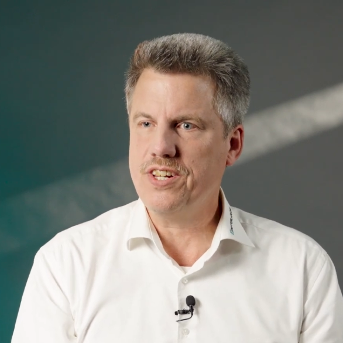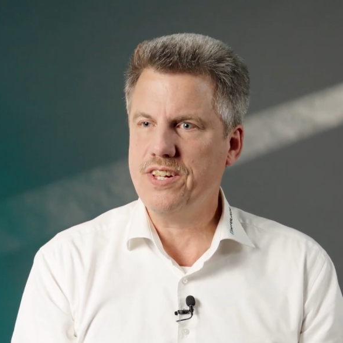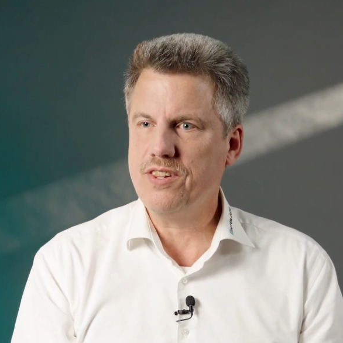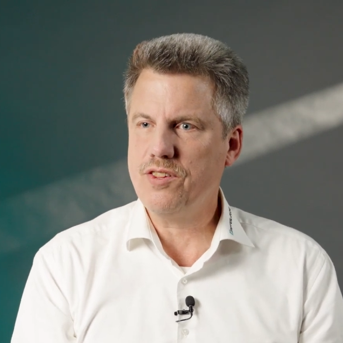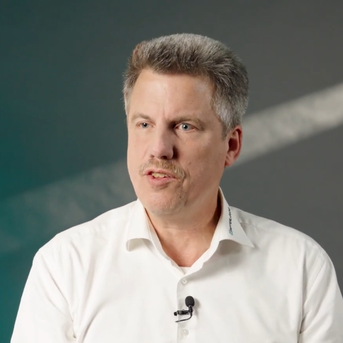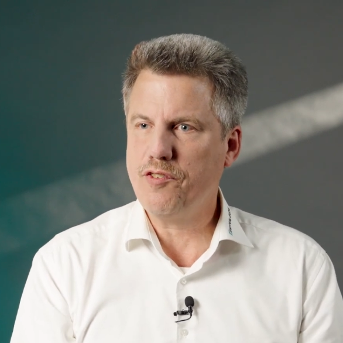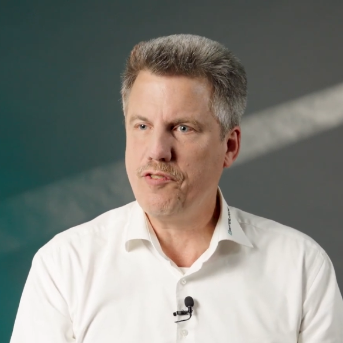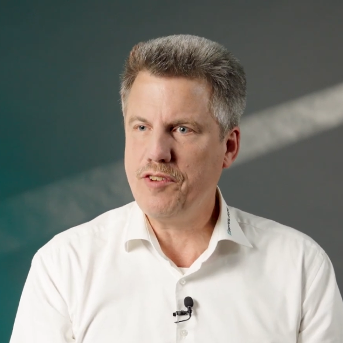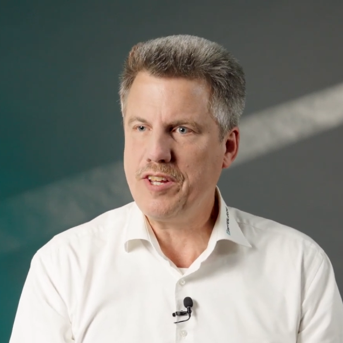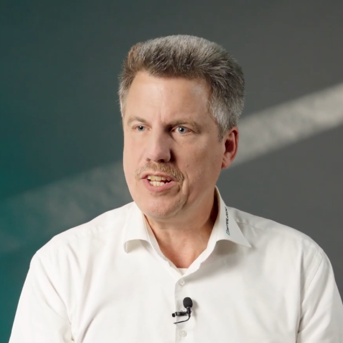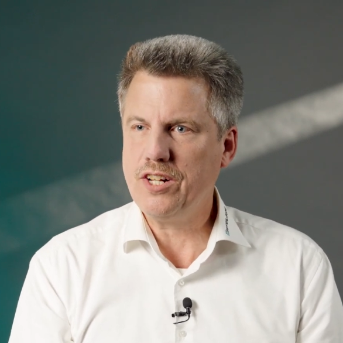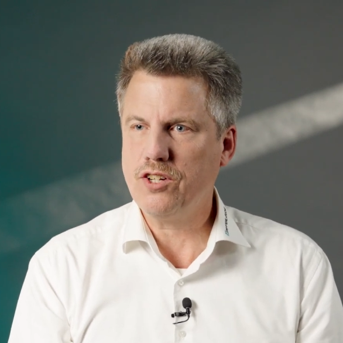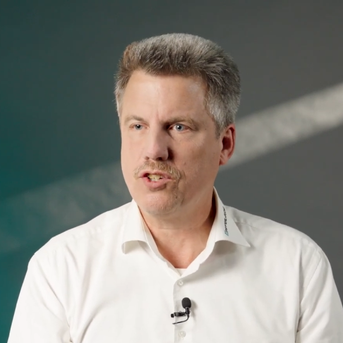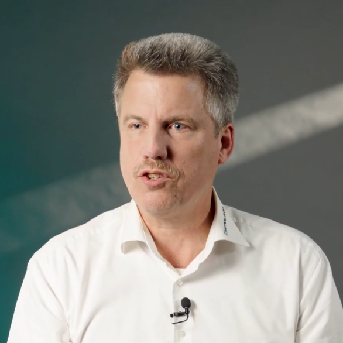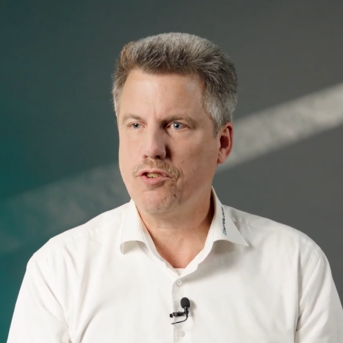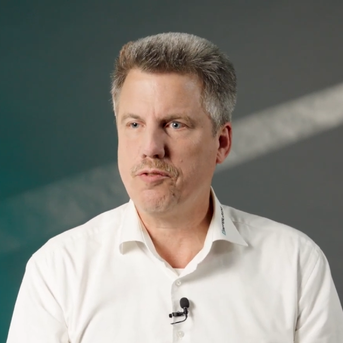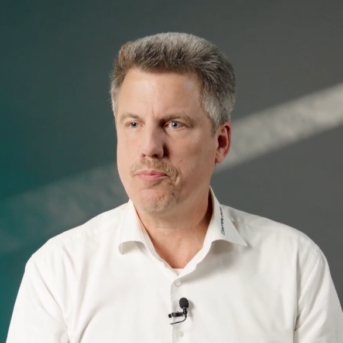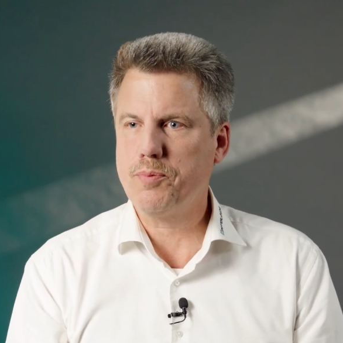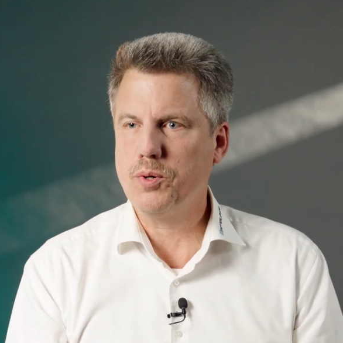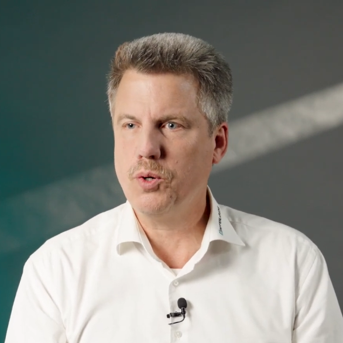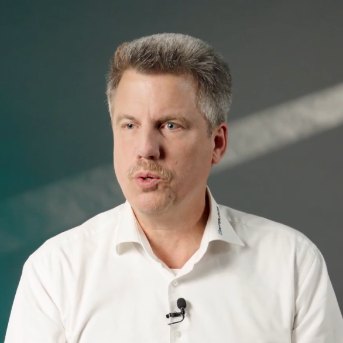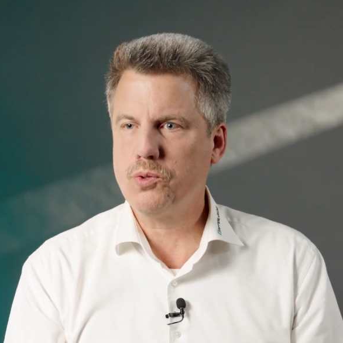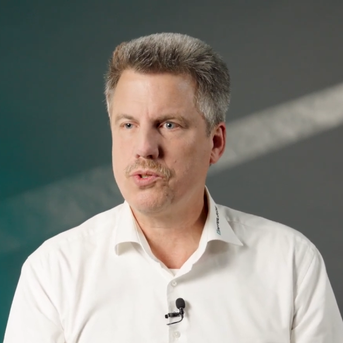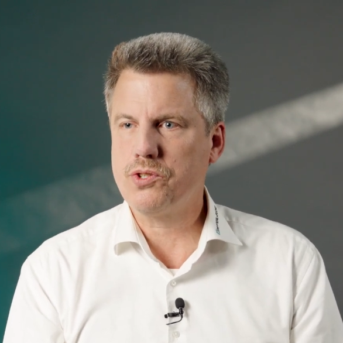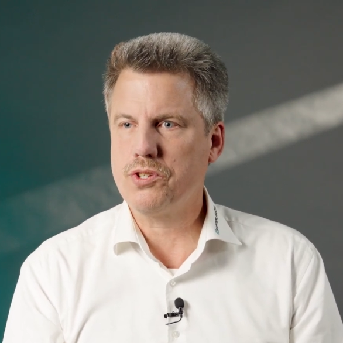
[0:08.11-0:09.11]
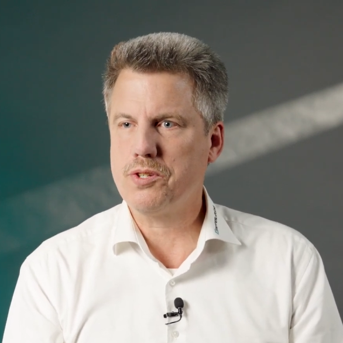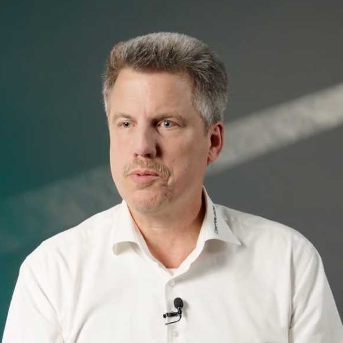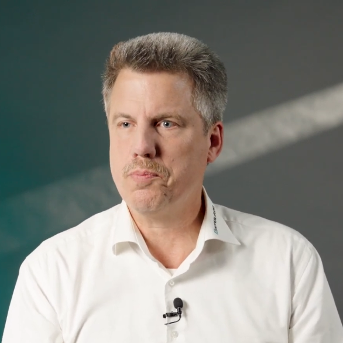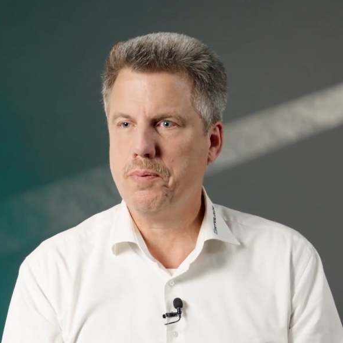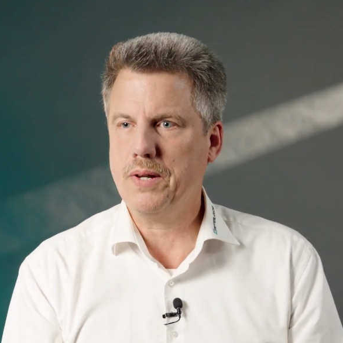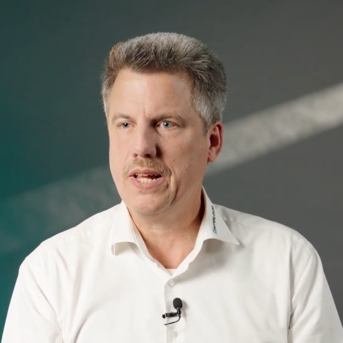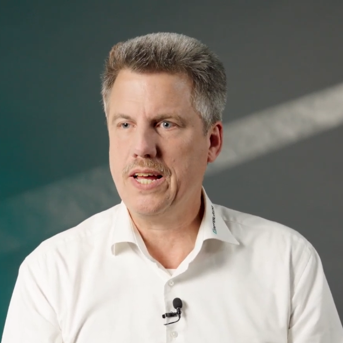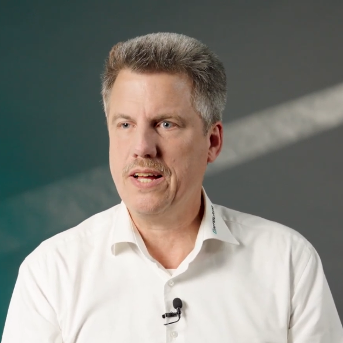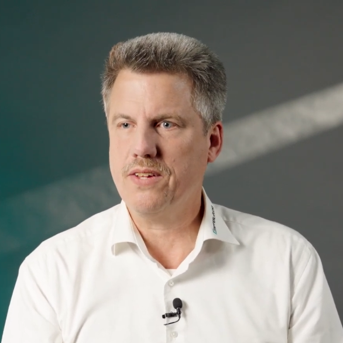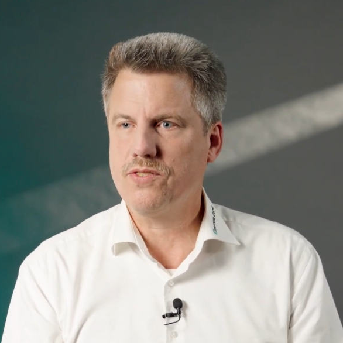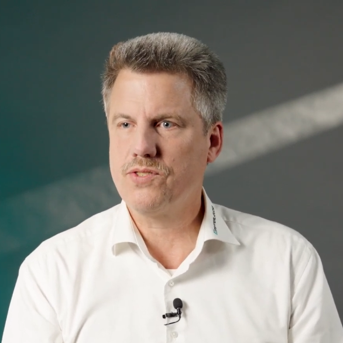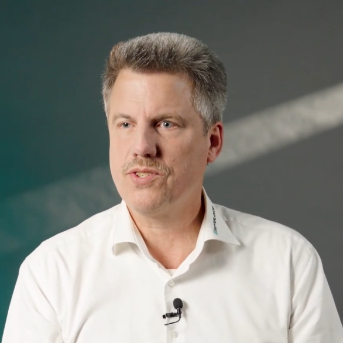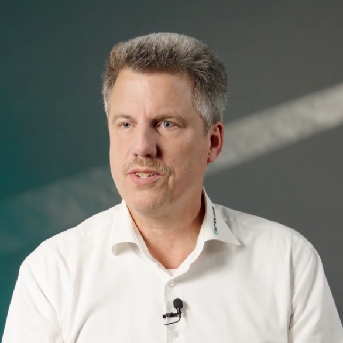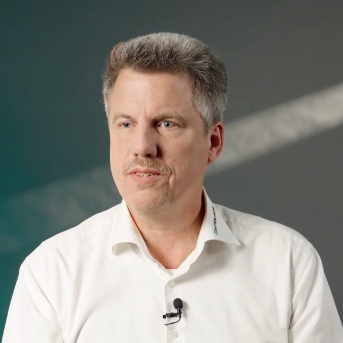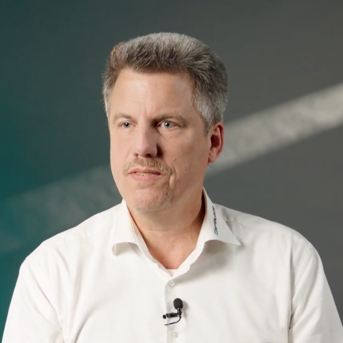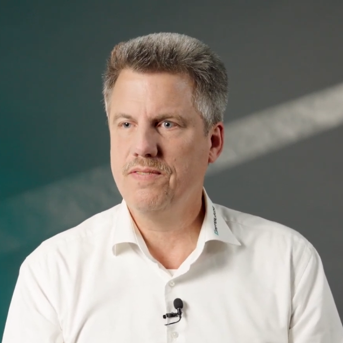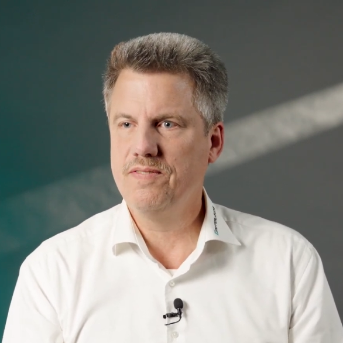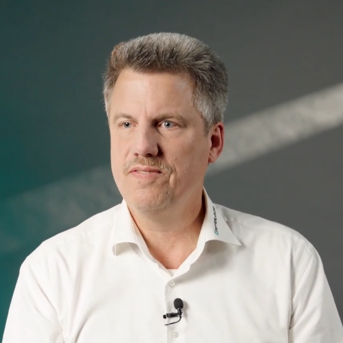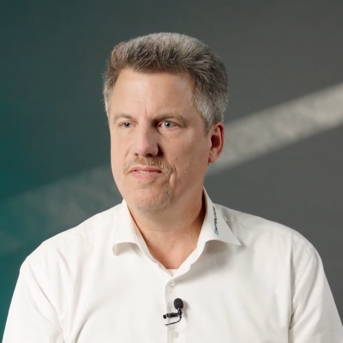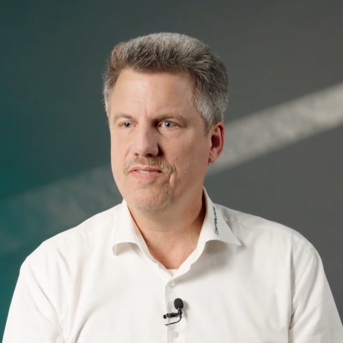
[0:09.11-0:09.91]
in the field of process plants.